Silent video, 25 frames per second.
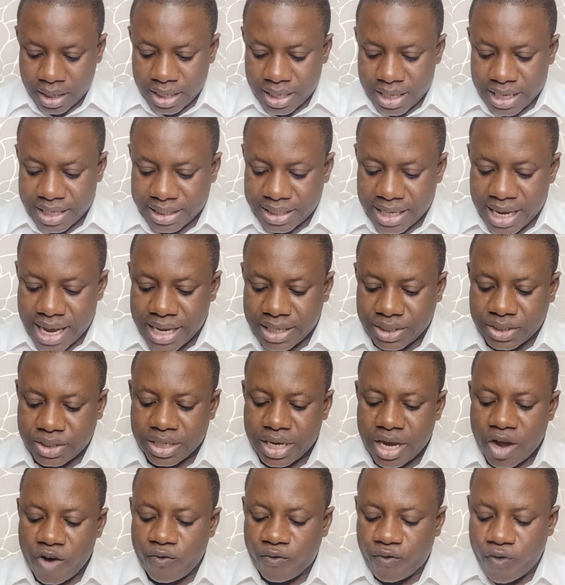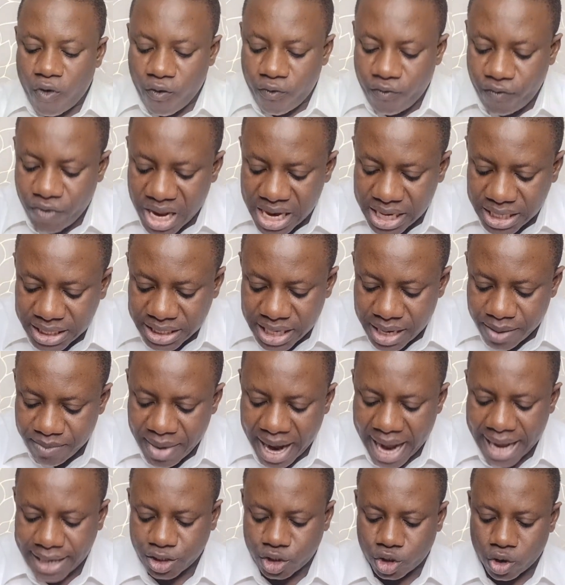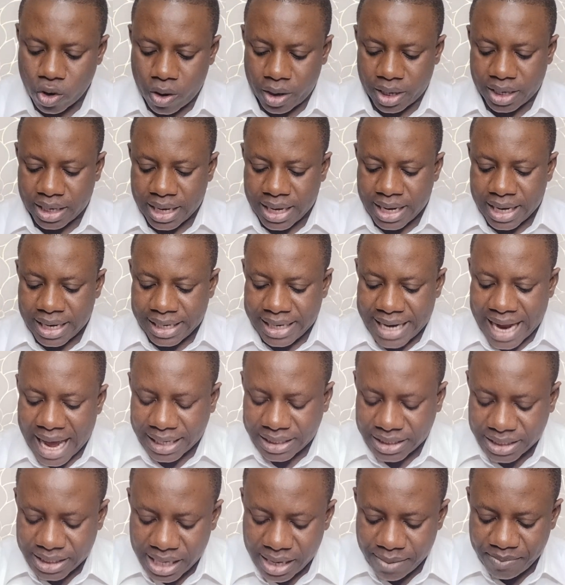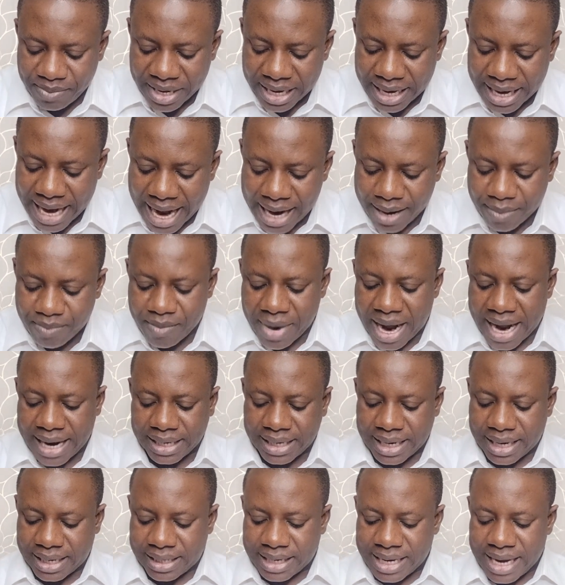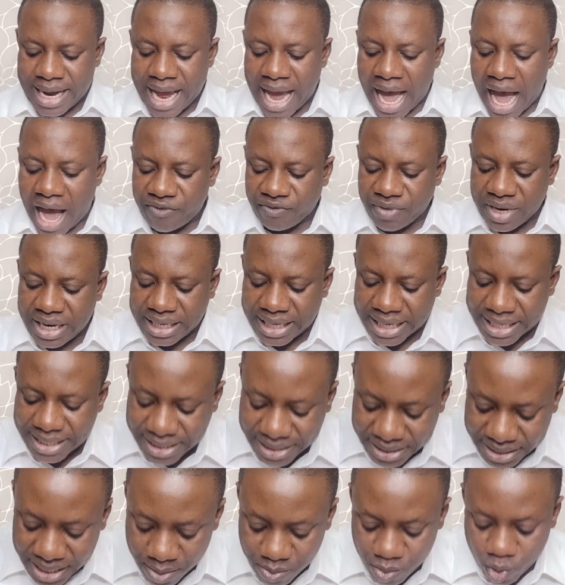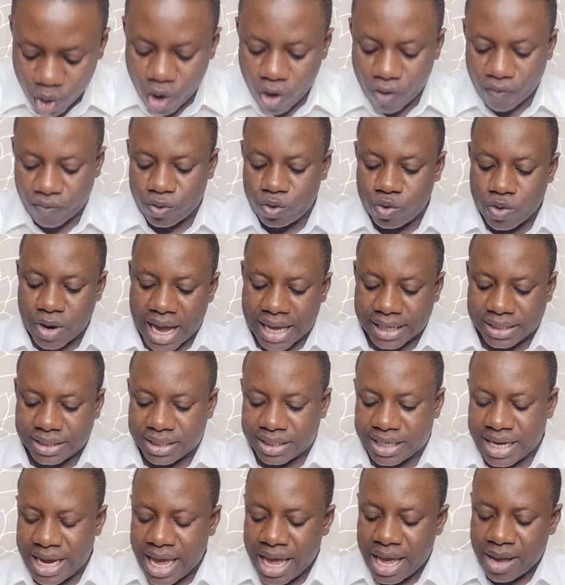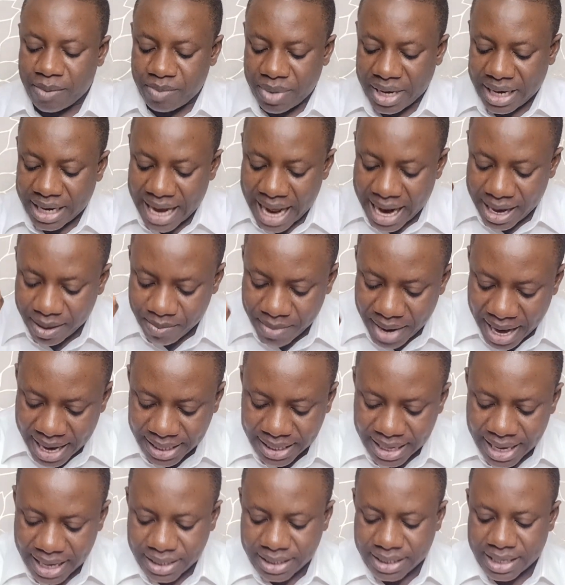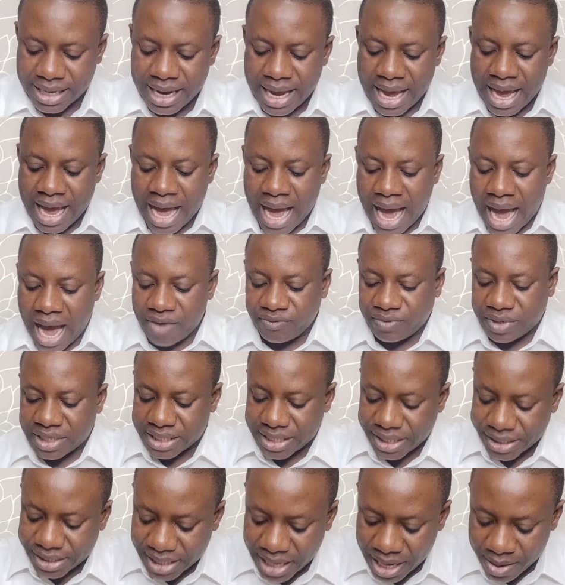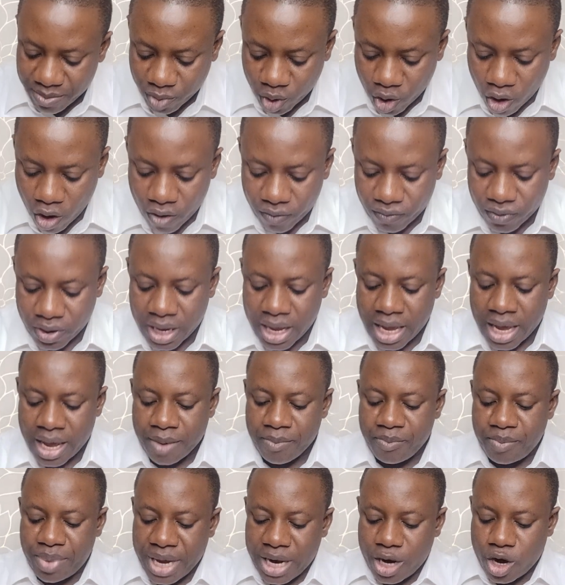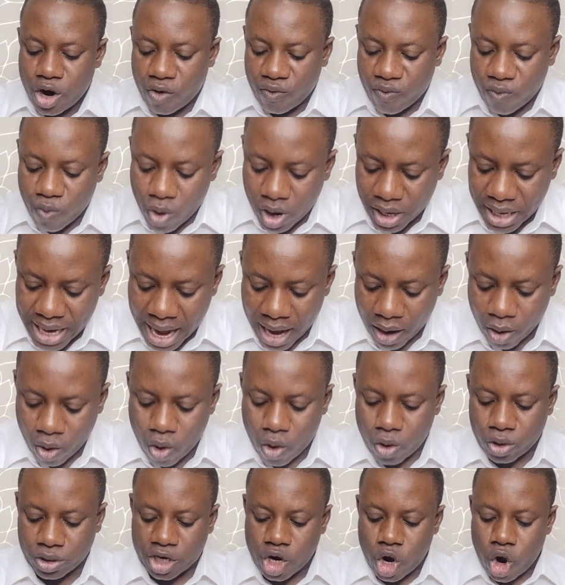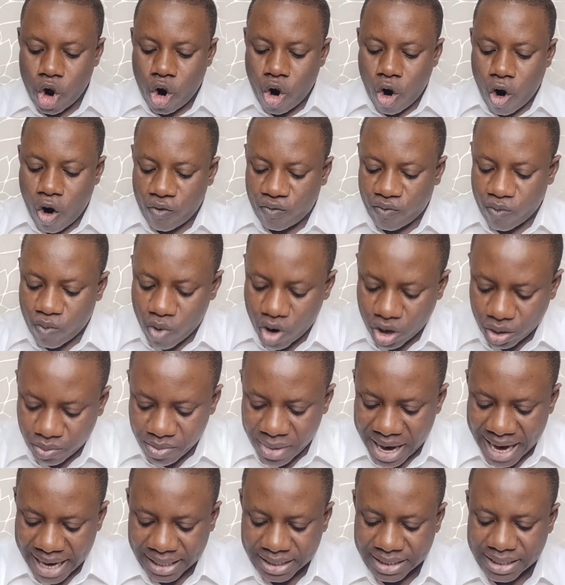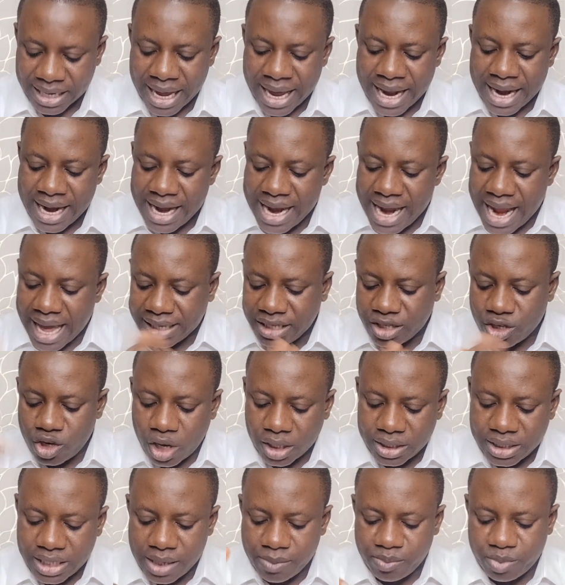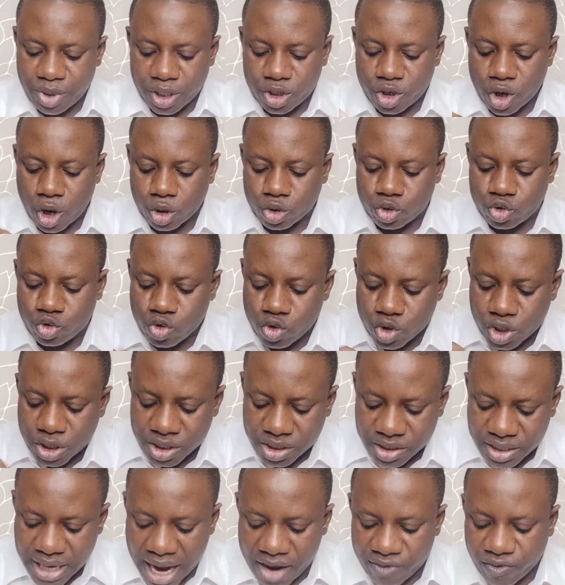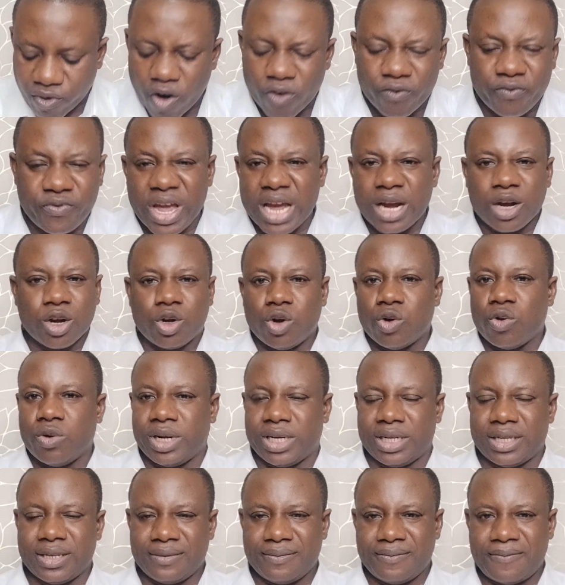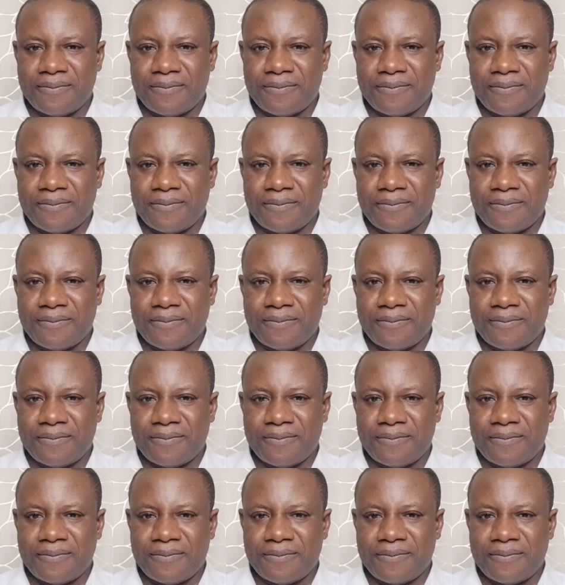It says, fulfill ye my joy, that ye be like-minded, having the same love. Look at it. Be like-minded, have the same love, being of one accord, of one mind. Let nothing be done through strife or vainglory.